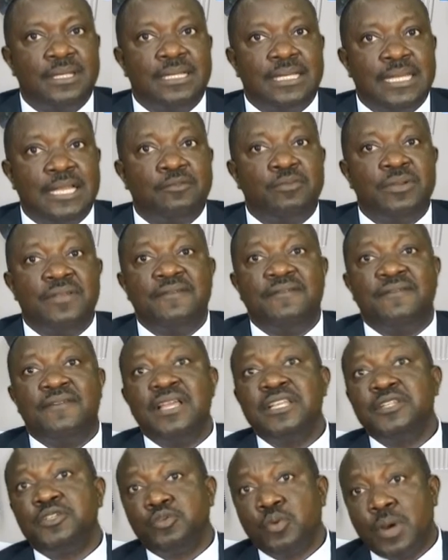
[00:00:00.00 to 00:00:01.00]
that will
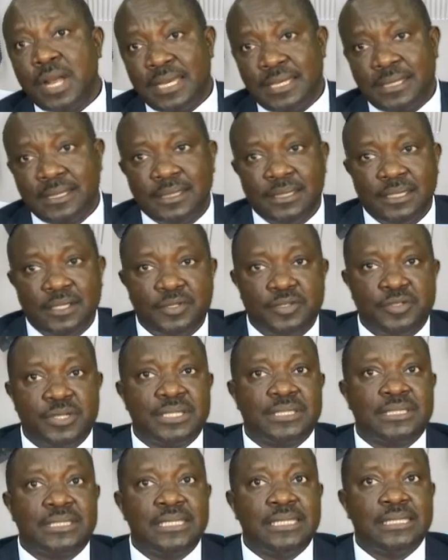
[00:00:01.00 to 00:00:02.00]
eventually
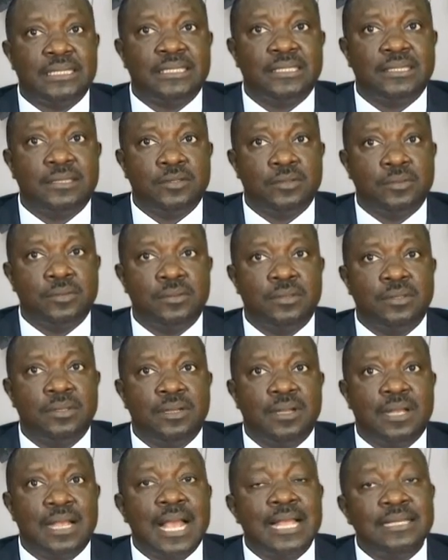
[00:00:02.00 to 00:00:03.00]
translate to
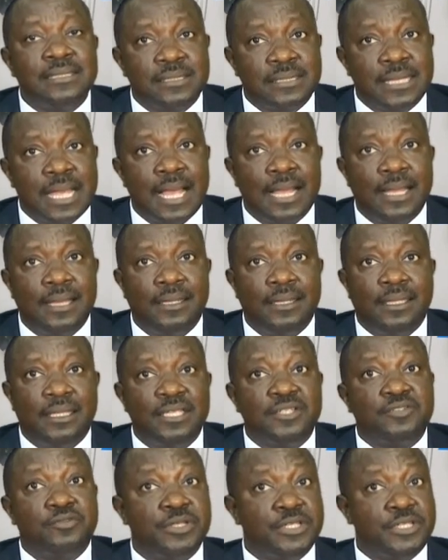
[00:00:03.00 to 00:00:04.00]
cancer
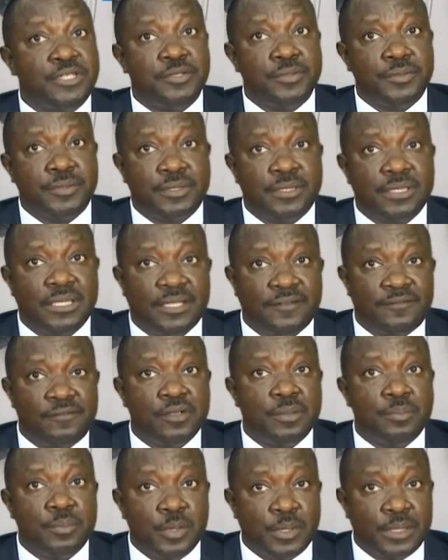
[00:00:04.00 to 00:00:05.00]
is reduced if
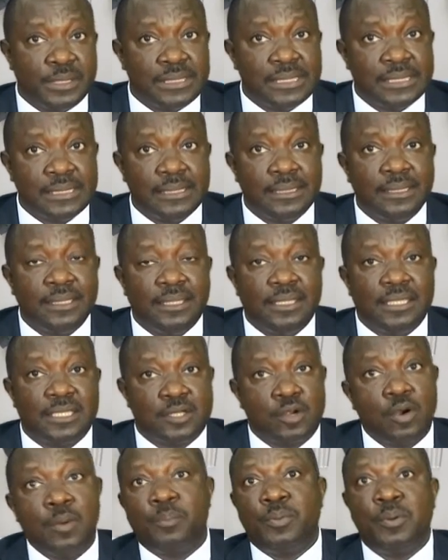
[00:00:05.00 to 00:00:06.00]
your immunity is
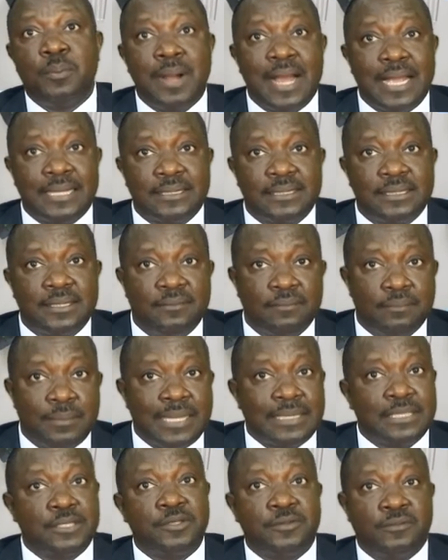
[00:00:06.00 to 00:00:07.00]
compromised by